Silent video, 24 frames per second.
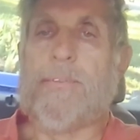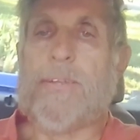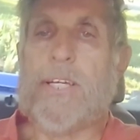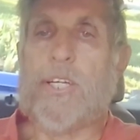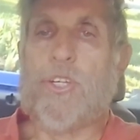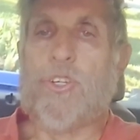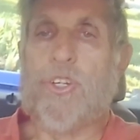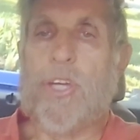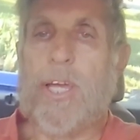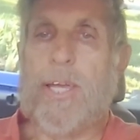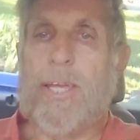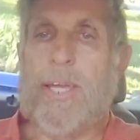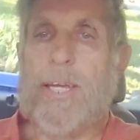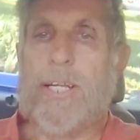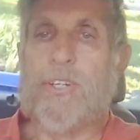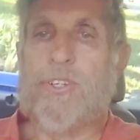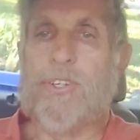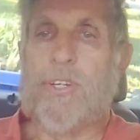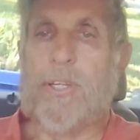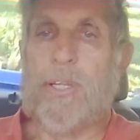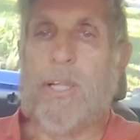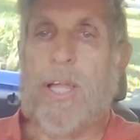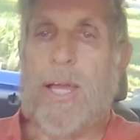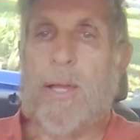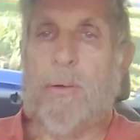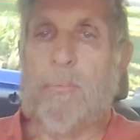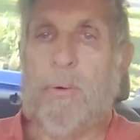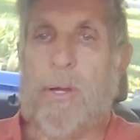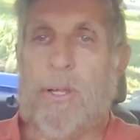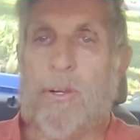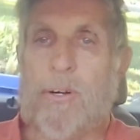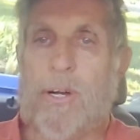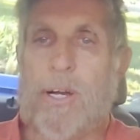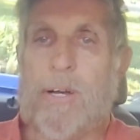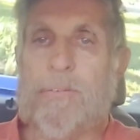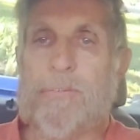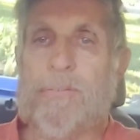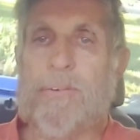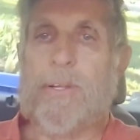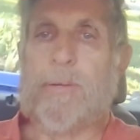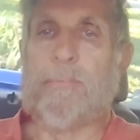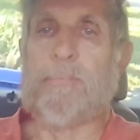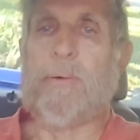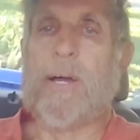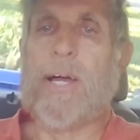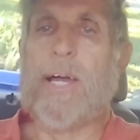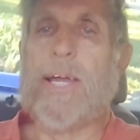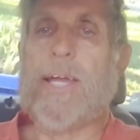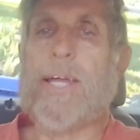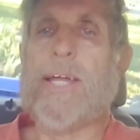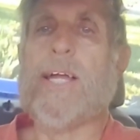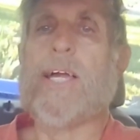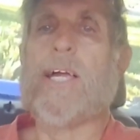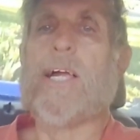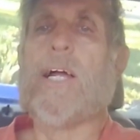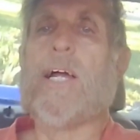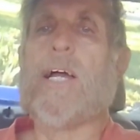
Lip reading: the check engine light went off and my